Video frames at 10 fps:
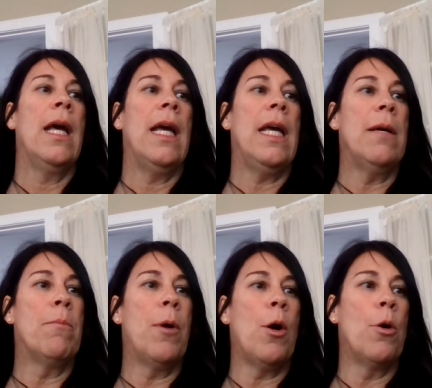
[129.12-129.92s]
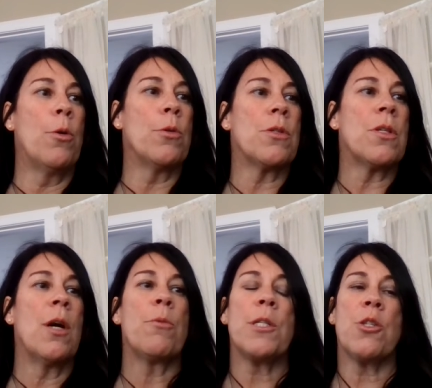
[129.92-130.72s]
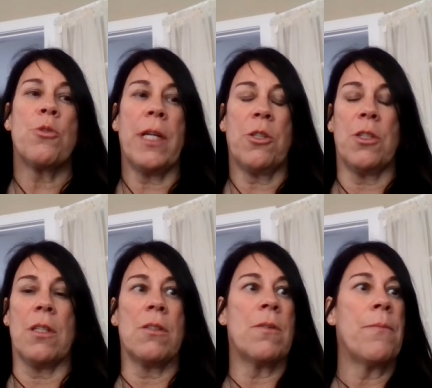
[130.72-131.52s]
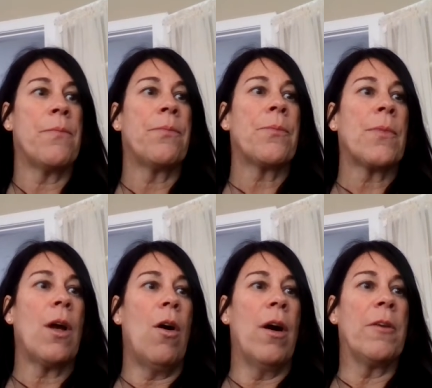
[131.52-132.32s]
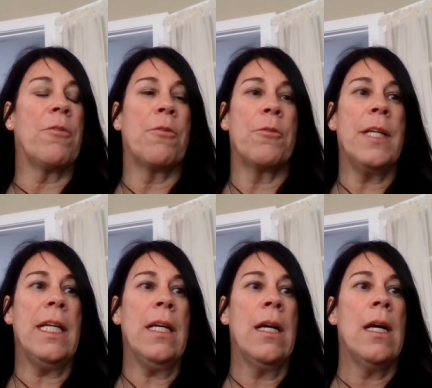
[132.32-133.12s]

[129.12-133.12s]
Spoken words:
imposed restrictions on free